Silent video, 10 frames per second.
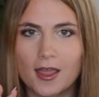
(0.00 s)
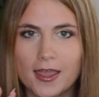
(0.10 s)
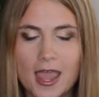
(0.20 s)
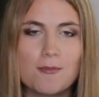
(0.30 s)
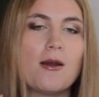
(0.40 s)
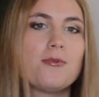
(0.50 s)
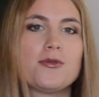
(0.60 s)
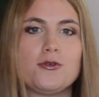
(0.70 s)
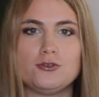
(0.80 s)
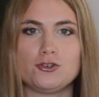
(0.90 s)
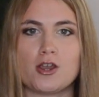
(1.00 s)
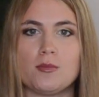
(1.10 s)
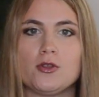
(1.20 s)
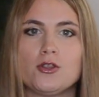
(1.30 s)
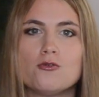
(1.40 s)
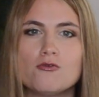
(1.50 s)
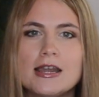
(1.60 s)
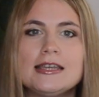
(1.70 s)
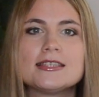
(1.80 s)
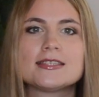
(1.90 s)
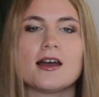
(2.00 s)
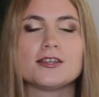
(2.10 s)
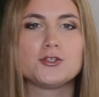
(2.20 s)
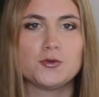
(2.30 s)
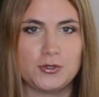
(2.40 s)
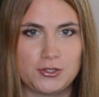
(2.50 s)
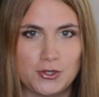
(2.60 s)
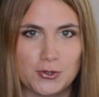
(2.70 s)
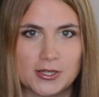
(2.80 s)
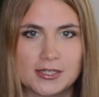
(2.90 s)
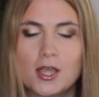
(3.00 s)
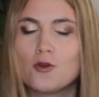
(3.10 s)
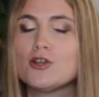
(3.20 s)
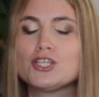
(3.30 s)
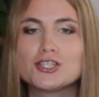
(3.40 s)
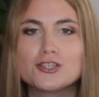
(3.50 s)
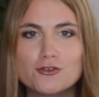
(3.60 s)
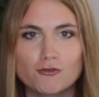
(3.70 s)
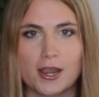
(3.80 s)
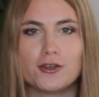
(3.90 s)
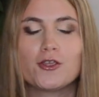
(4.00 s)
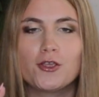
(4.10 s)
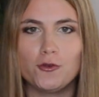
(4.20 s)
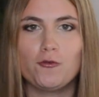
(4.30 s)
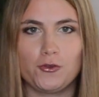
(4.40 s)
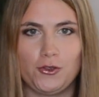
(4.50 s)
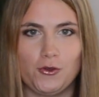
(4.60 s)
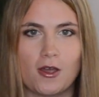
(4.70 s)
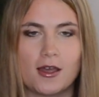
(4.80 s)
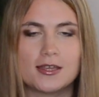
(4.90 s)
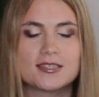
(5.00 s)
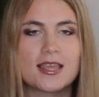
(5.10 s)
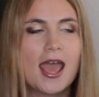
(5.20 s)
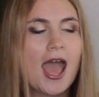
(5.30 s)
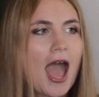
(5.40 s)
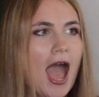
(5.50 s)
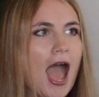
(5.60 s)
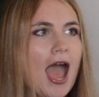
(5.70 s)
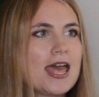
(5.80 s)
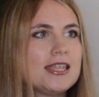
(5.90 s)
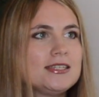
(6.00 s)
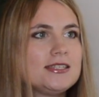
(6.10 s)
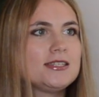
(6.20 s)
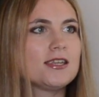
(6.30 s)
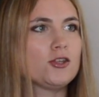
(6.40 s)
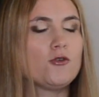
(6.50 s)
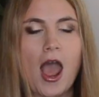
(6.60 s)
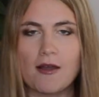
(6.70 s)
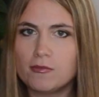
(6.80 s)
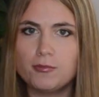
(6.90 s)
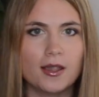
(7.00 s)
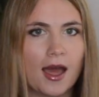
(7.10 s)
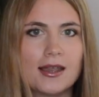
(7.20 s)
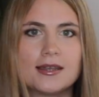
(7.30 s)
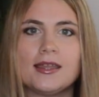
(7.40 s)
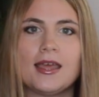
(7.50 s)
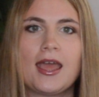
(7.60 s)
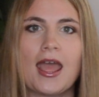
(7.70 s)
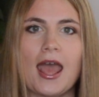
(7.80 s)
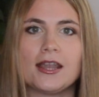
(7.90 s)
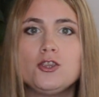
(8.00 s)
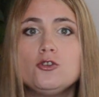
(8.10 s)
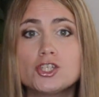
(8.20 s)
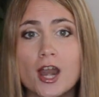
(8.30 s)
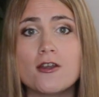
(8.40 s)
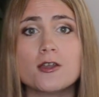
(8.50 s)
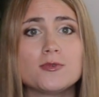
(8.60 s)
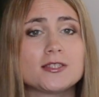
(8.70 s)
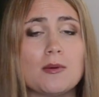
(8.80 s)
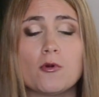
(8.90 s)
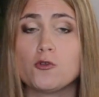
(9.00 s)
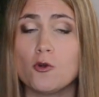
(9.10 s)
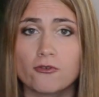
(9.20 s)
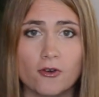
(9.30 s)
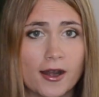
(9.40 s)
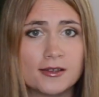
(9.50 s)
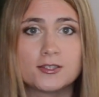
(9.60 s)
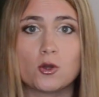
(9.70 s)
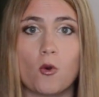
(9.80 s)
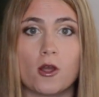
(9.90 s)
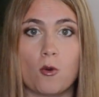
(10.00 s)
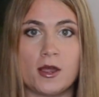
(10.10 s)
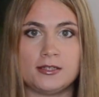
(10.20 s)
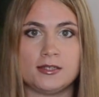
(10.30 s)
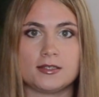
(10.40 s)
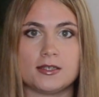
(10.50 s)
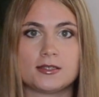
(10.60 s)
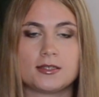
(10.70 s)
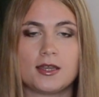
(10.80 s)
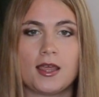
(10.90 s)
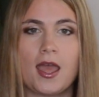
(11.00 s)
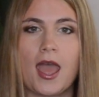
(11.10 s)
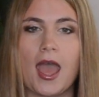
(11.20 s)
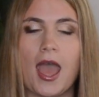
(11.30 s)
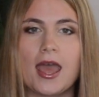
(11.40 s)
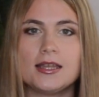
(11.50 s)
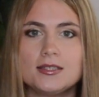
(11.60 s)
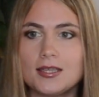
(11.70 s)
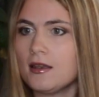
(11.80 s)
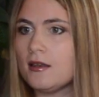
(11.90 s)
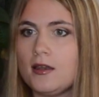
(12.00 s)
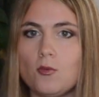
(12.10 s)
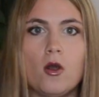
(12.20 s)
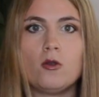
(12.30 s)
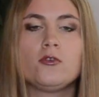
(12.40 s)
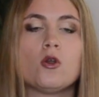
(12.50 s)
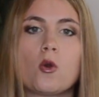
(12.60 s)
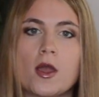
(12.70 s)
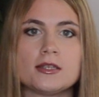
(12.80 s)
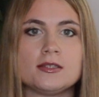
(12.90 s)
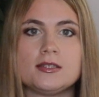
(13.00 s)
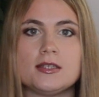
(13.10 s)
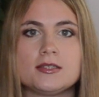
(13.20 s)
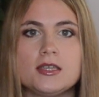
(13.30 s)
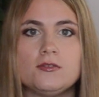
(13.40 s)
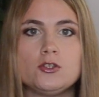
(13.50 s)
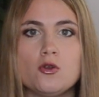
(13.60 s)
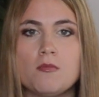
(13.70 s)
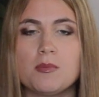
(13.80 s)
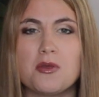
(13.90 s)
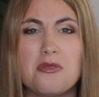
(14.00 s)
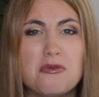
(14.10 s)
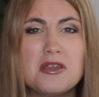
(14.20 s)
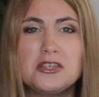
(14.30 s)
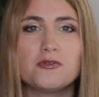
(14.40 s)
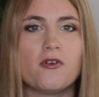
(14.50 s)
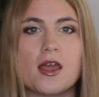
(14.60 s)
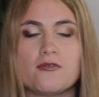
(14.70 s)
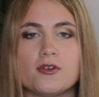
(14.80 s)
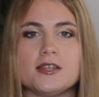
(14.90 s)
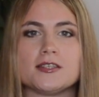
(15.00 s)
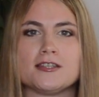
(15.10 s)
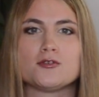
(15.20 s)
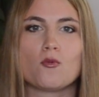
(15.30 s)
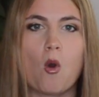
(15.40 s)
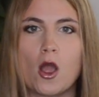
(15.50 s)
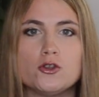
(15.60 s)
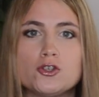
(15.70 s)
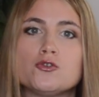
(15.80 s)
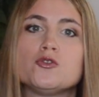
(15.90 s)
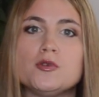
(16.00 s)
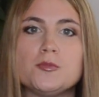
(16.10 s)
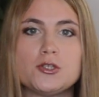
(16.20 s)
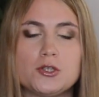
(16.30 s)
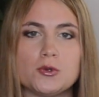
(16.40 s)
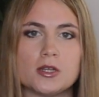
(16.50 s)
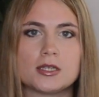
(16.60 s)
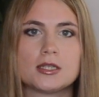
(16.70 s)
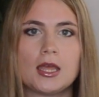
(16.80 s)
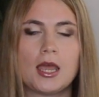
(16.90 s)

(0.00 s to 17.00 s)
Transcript: came up with your dream, you really decided to pursue it, which is great, good for you guys. And you have a plan and you share it with some of your friends or acquaintances. And suddenly one of your acquaintances gives you maybe 3 to 5 reasons why you shouldn't be pursuing it.